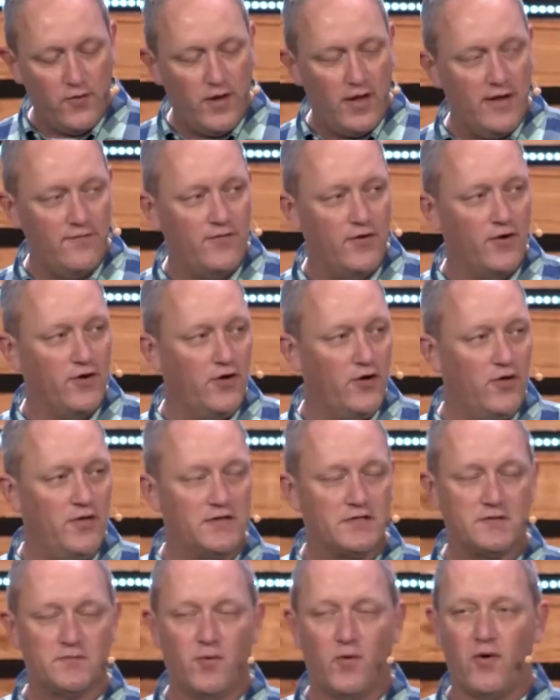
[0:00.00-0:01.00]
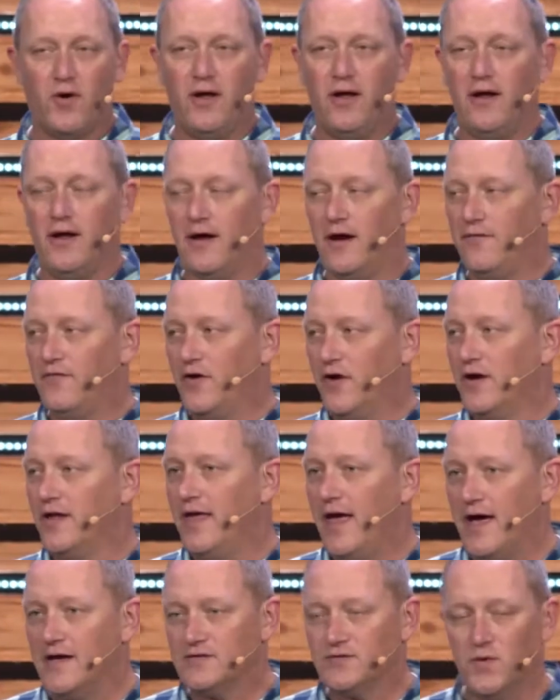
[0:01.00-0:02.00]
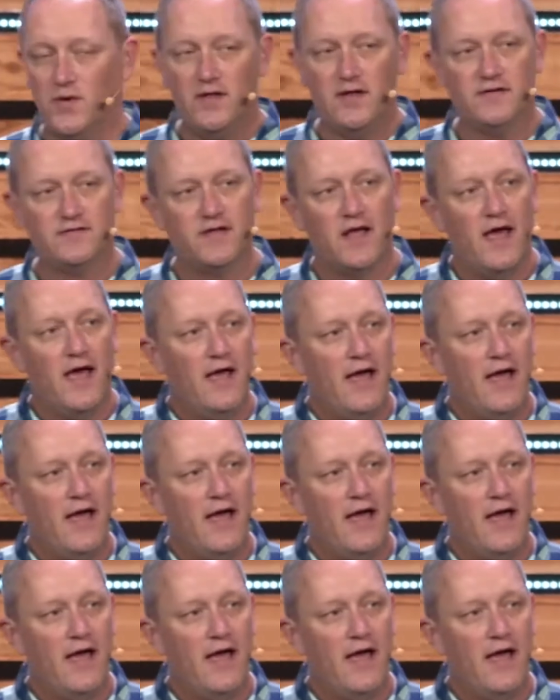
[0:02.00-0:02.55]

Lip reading: and if you're new this morning, if you're a guest with us,